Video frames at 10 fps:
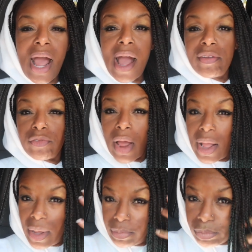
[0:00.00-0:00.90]
I
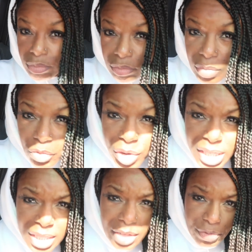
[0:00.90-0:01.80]

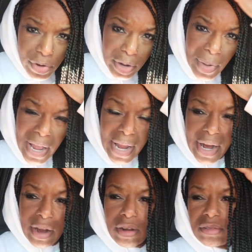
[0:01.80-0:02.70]
redid the front of my
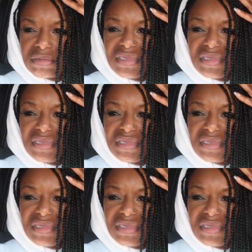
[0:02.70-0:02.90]
hair.